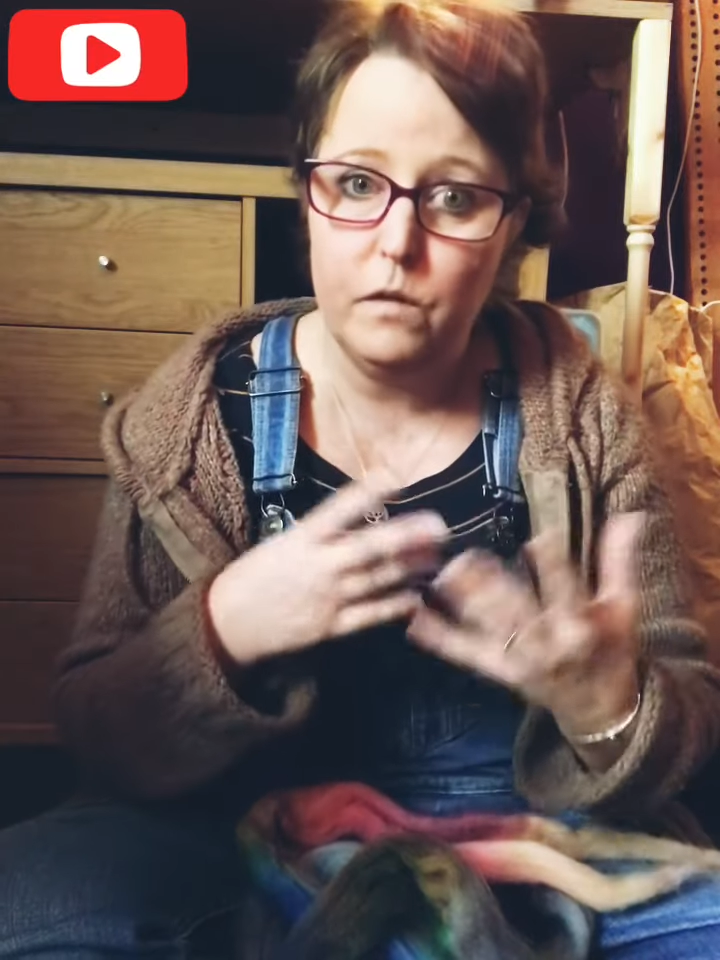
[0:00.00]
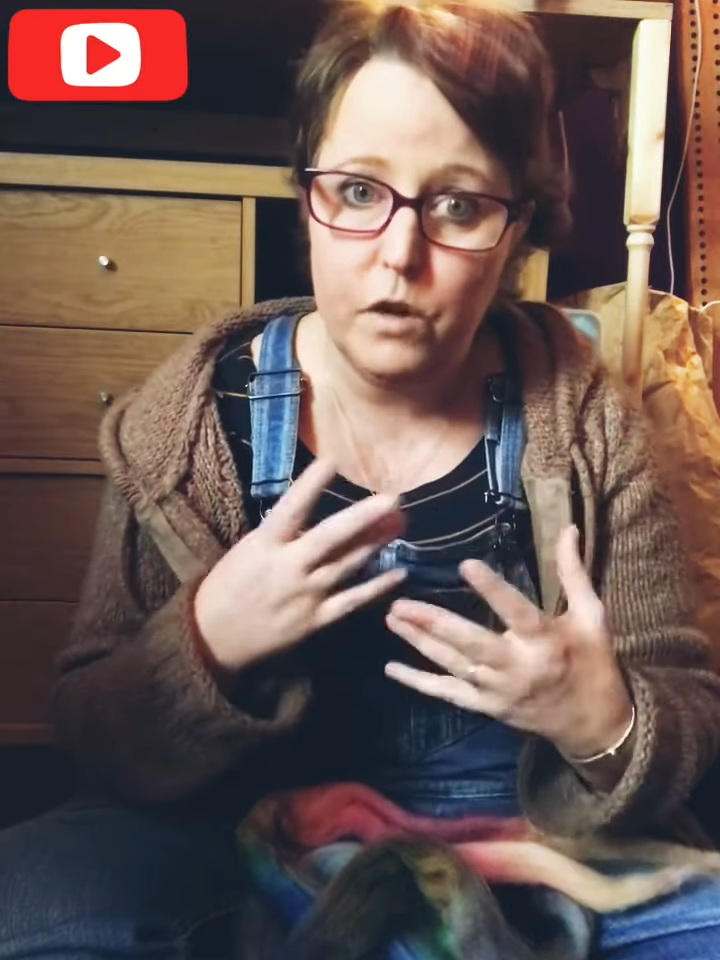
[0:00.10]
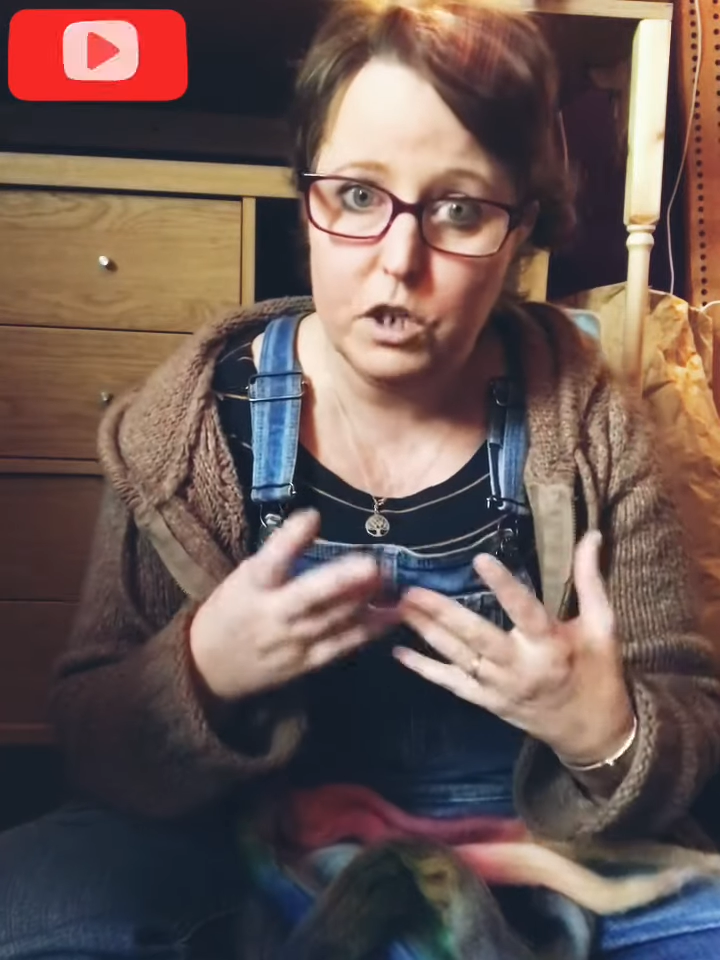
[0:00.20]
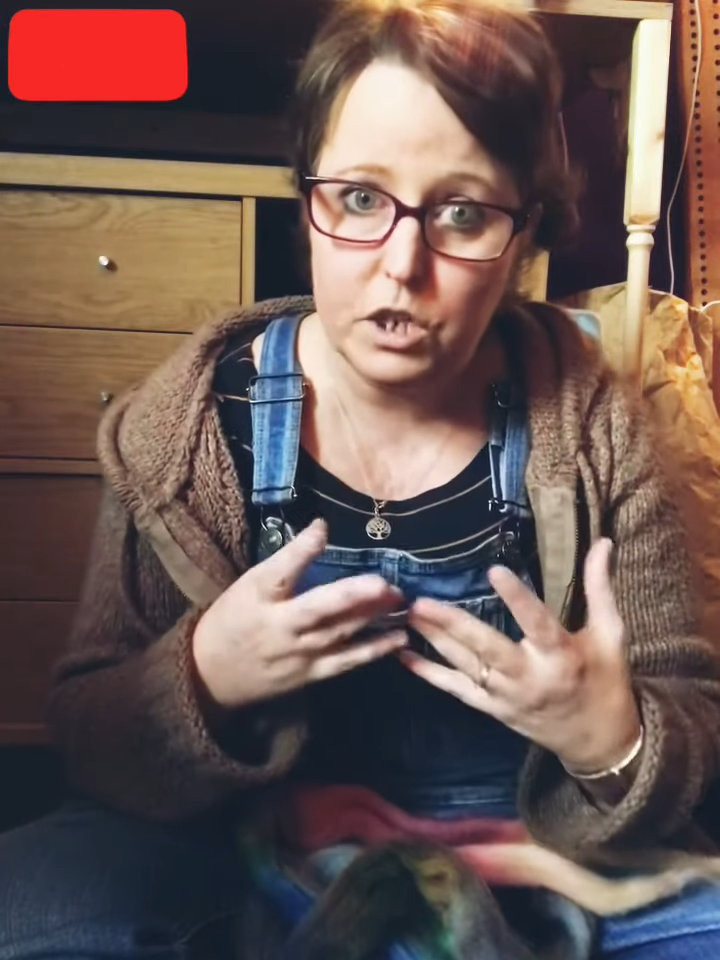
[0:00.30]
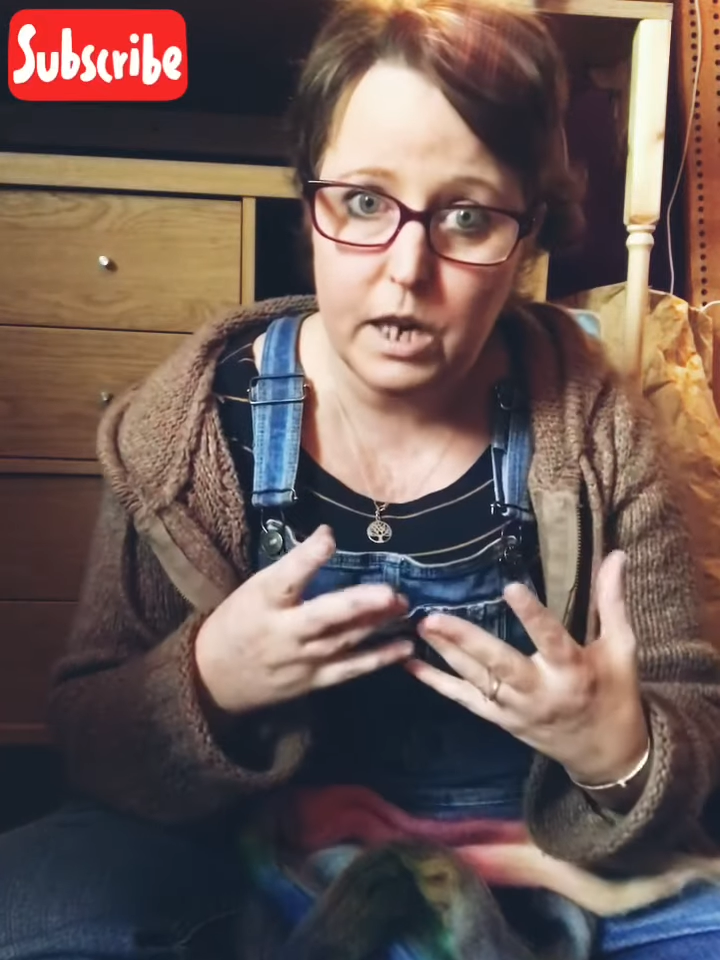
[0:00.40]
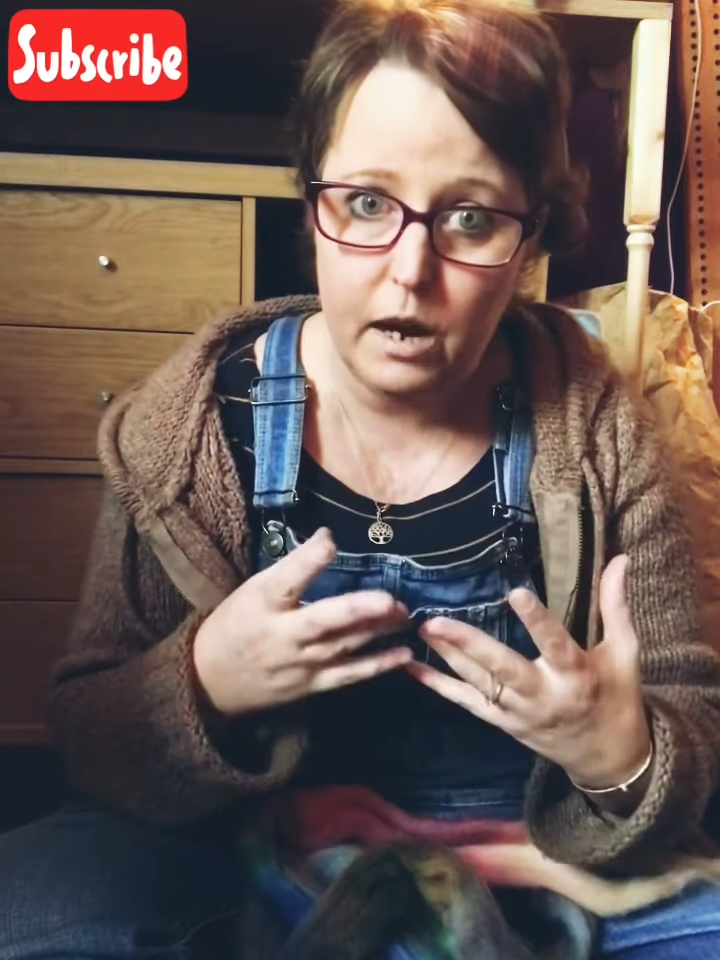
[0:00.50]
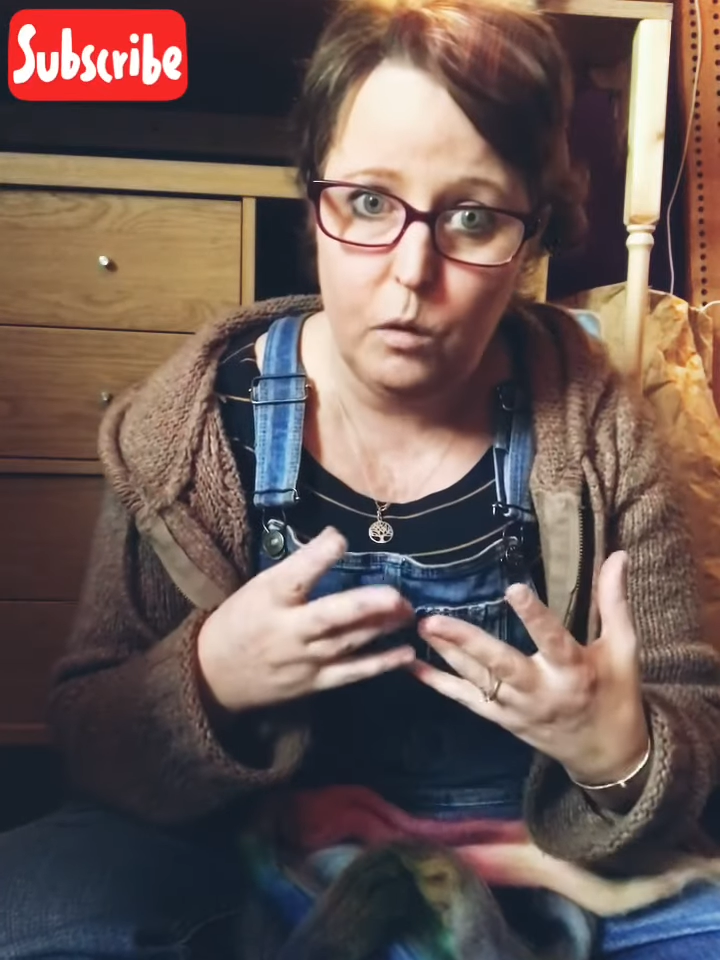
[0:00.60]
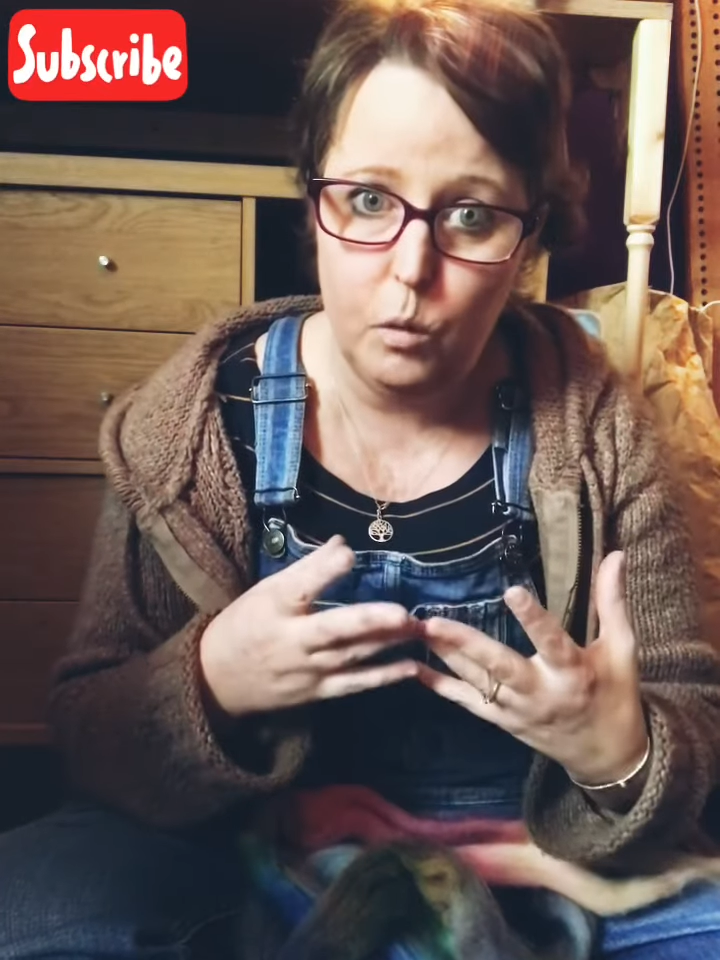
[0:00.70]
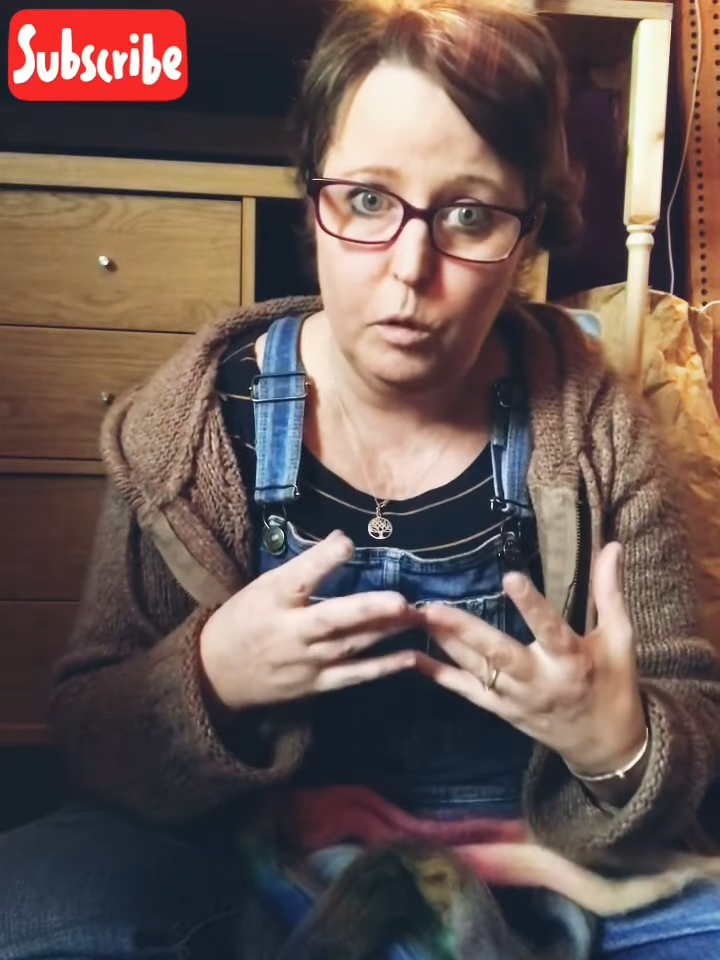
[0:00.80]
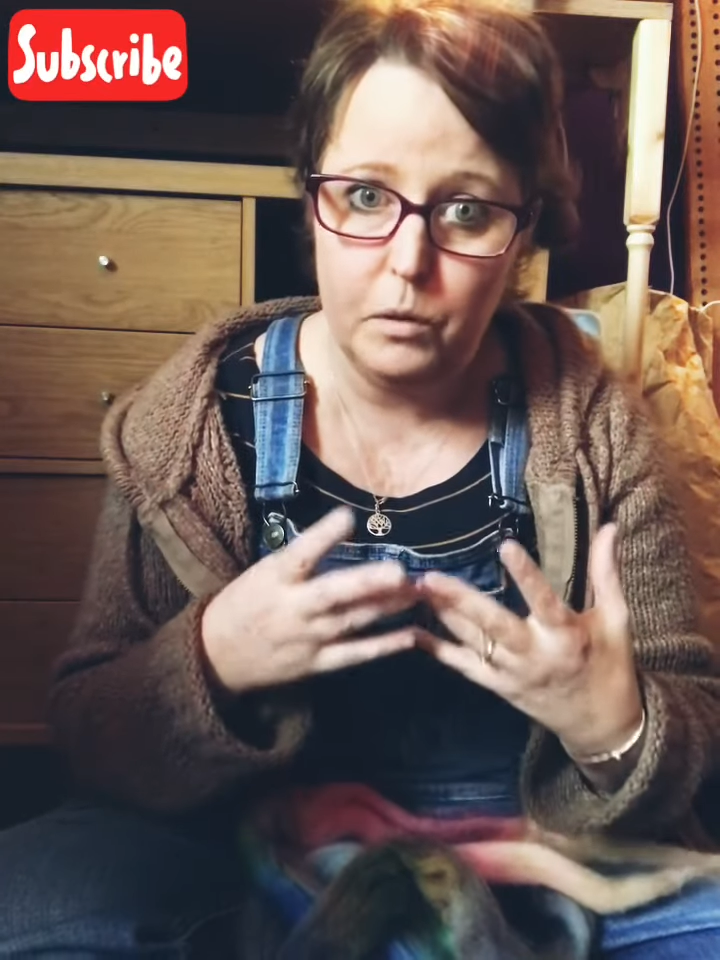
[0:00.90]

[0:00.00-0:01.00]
versatile wool,